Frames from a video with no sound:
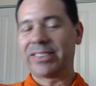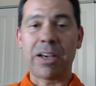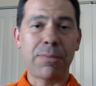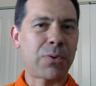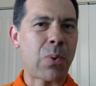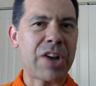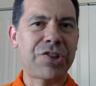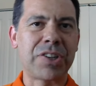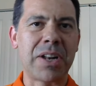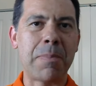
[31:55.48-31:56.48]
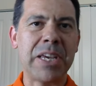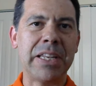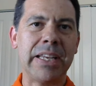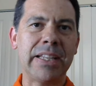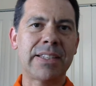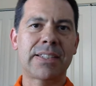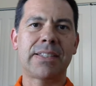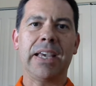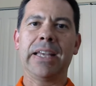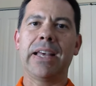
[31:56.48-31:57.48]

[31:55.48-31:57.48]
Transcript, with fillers: tough question. I mean, it's,